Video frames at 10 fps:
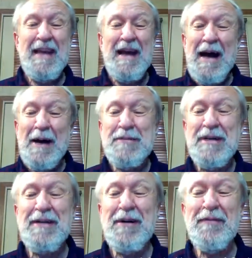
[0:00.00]
The
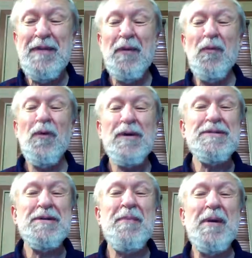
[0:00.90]
object of their
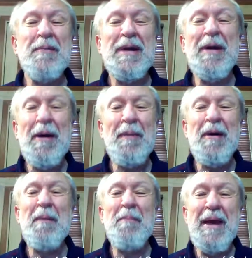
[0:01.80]
worship had become
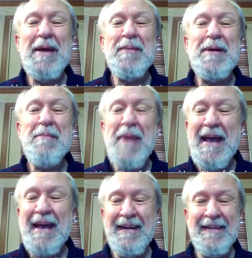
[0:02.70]
a baby
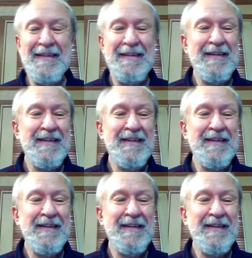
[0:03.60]
man.